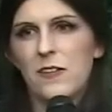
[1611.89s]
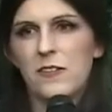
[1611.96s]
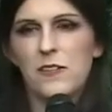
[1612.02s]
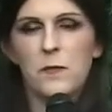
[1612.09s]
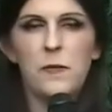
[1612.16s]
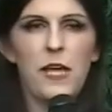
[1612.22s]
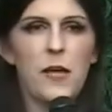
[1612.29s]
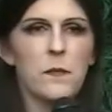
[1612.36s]
to
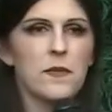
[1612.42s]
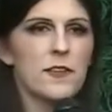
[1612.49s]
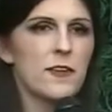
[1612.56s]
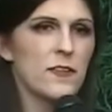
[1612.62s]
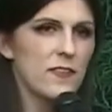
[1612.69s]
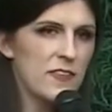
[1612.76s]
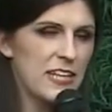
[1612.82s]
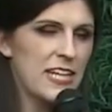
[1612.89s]
be able to
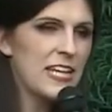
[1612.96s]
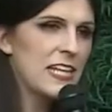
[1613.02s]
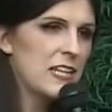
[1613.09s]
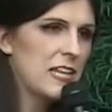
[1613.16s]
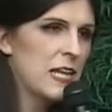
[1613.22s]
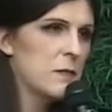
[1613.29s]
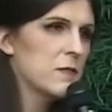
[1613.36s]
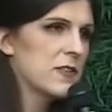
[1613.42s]
see in
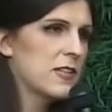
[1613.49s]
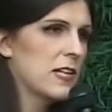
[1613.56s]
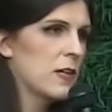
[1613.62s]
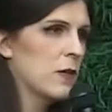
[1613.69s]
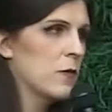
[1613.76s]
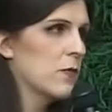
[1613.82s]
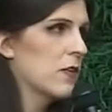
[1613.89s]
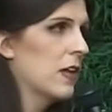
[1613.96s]

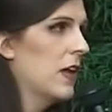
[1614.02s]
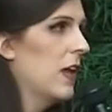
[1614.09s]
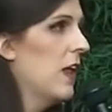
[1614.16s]
themselves